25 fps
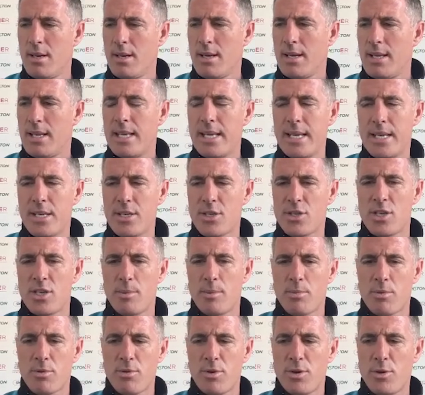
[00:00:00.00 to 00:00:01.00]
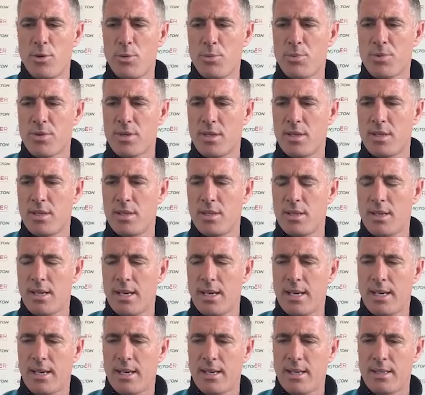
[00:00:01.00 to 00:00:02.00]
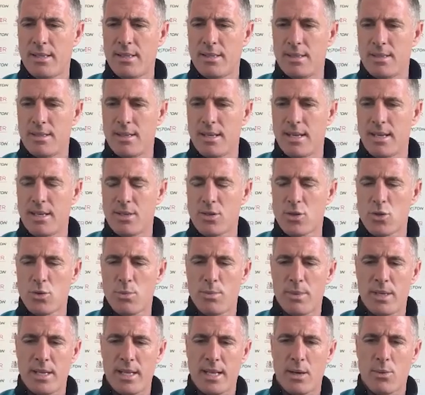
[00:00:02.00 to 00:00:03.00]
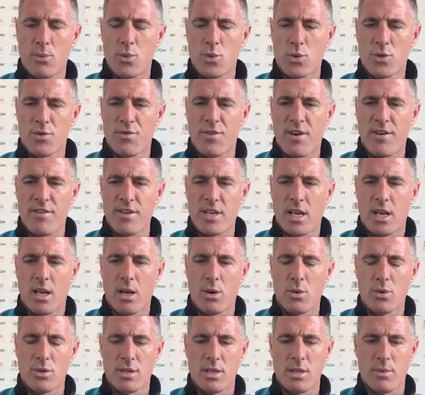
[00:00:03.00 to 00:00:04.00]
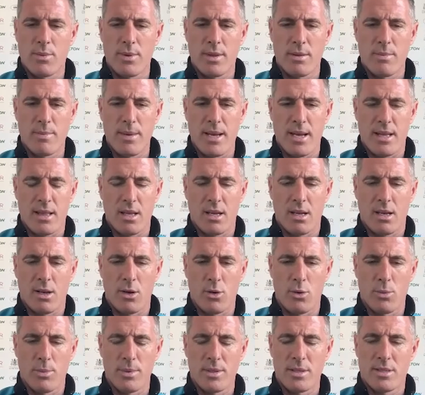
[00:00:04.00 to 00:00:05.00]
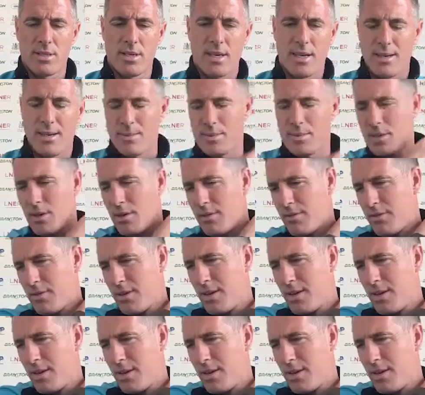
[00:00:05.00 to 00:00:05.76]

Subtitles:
leadership groups and somebody that works very closely with me at the club in terms of